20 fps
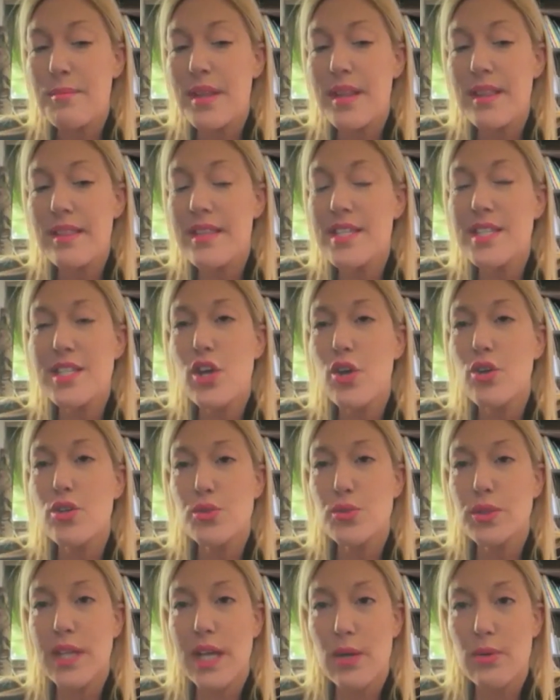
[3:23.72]
This
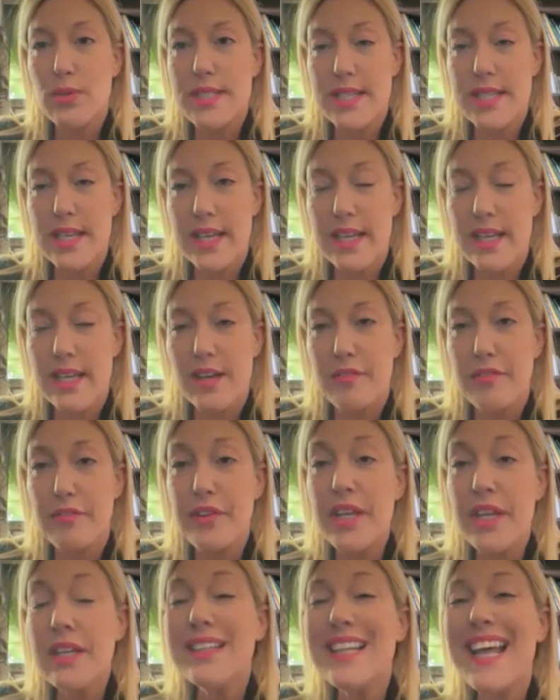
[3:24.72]
goes without saying, I
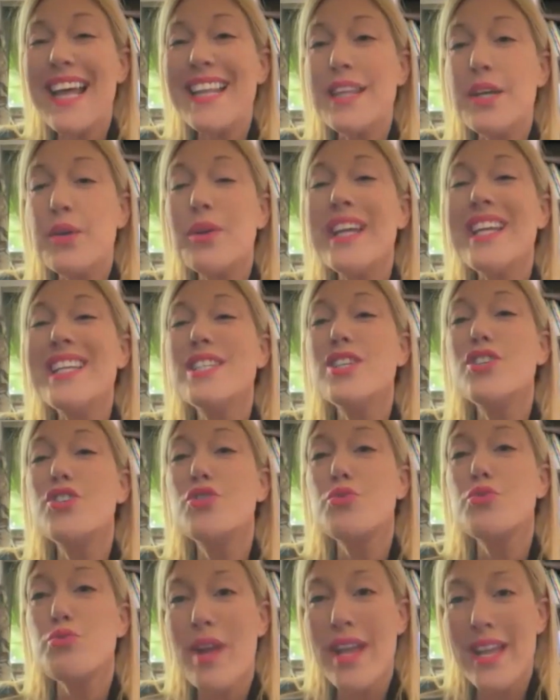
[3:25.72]
feel, and there is a
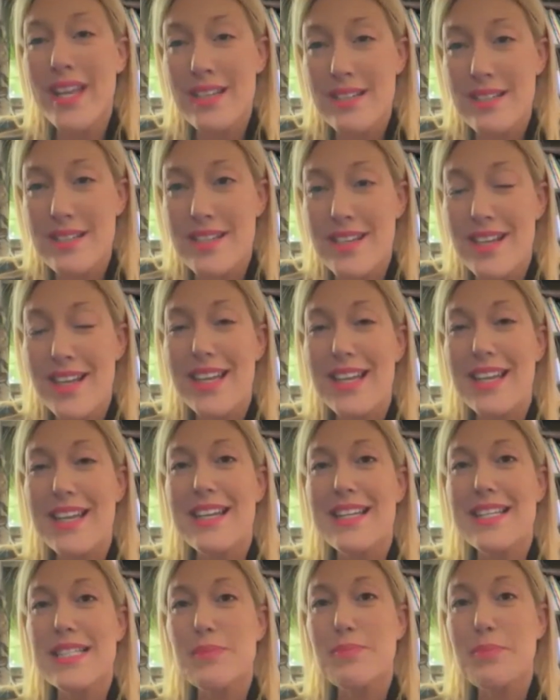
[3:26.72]
trend
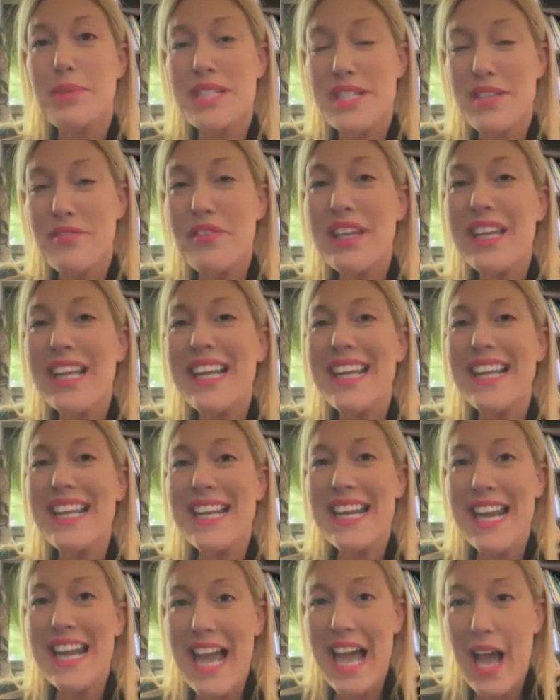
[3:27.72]
specifically
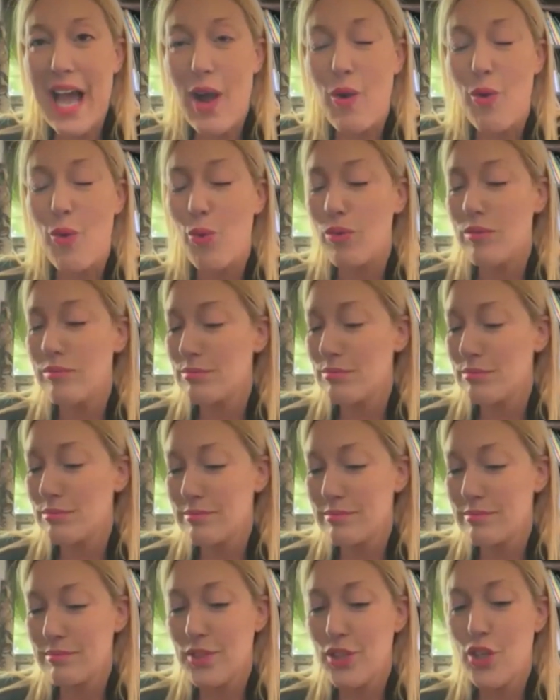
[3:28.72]
now,
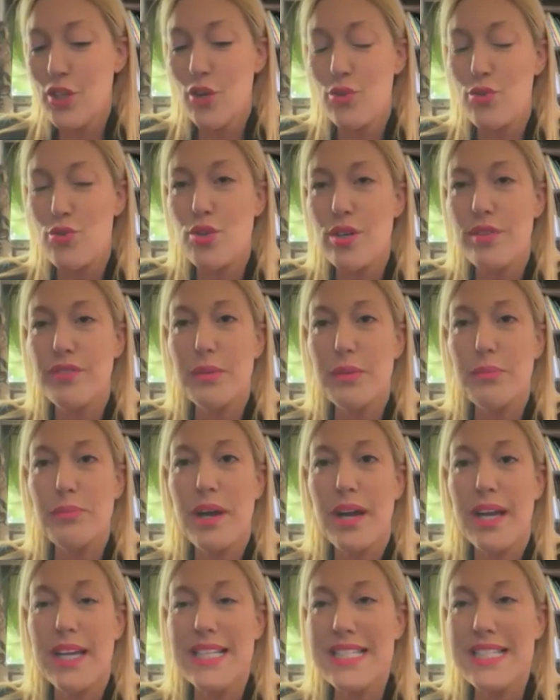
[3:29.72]
you know, driven
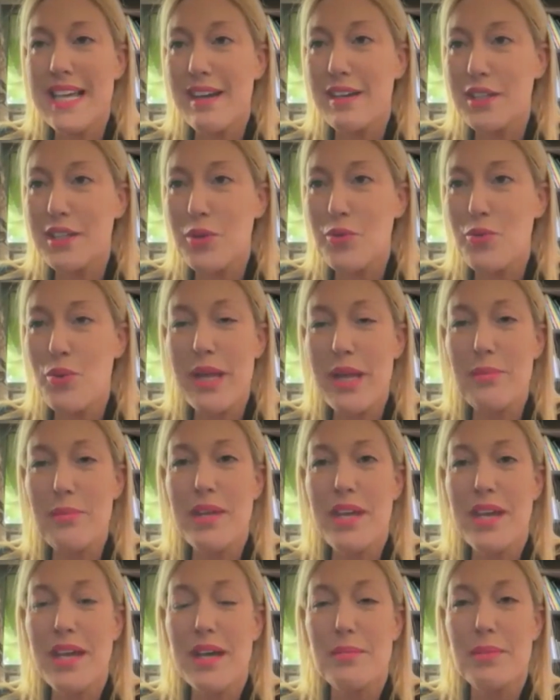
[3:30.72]
by Saudi
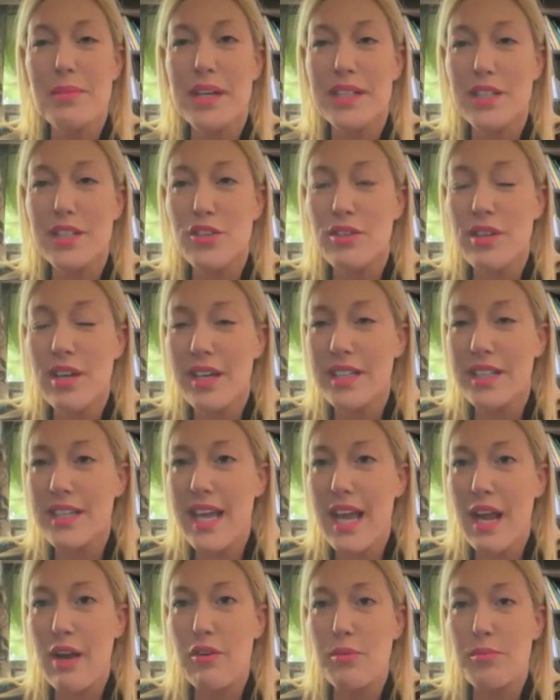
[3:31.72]
Arabia, by the United
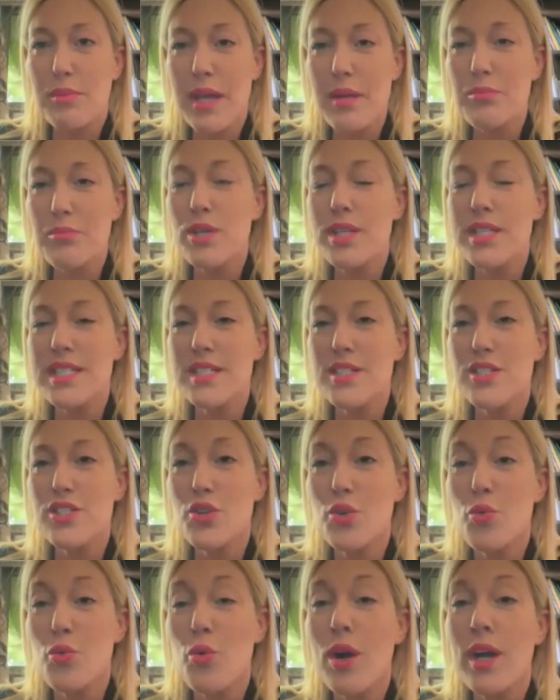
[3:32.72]
Arab Emirates and
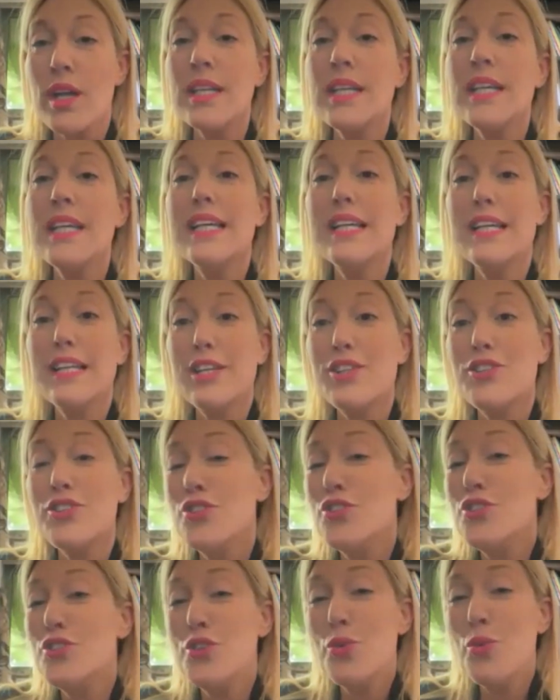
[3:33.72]
so on,
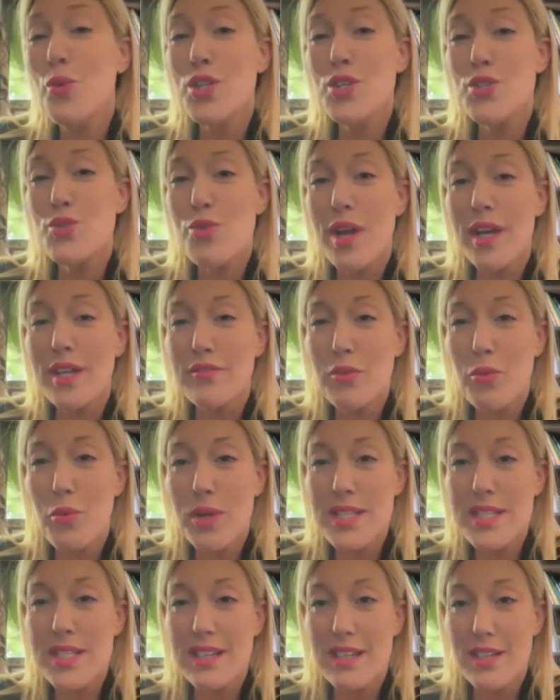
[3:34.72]
to do what's right for
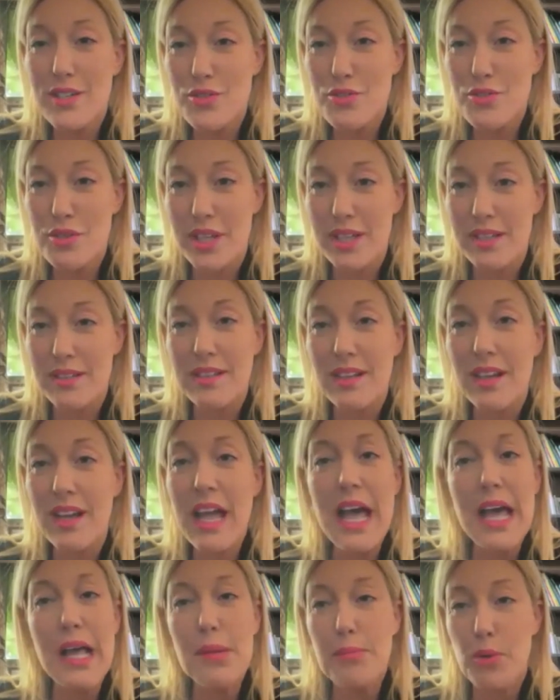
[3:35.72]
one's country.
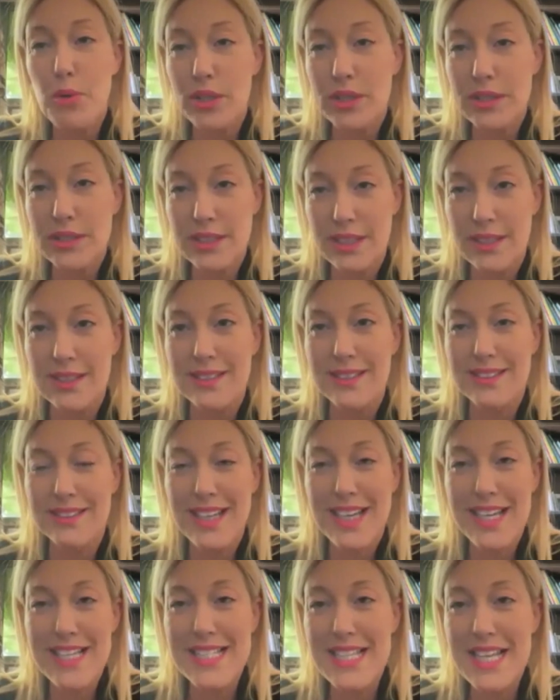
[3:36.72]
Realpolitik,
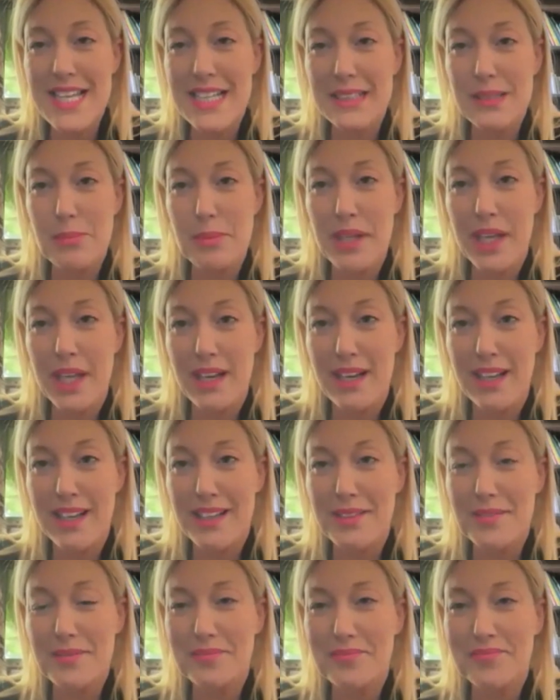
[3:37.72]
I said at the
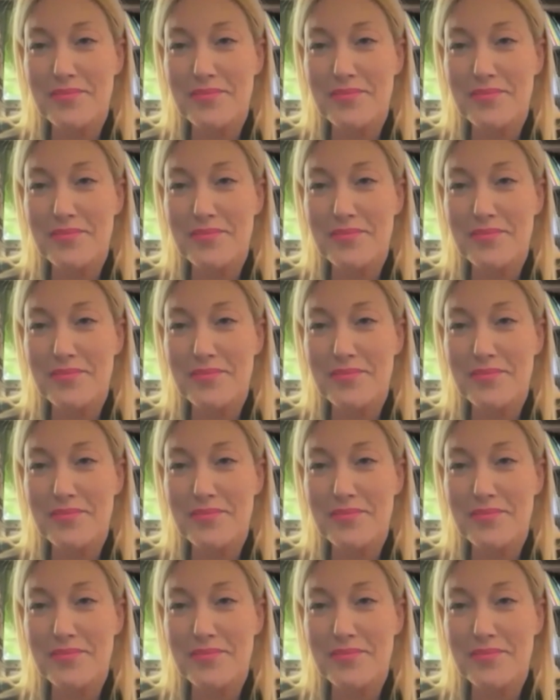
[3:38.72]
beginning.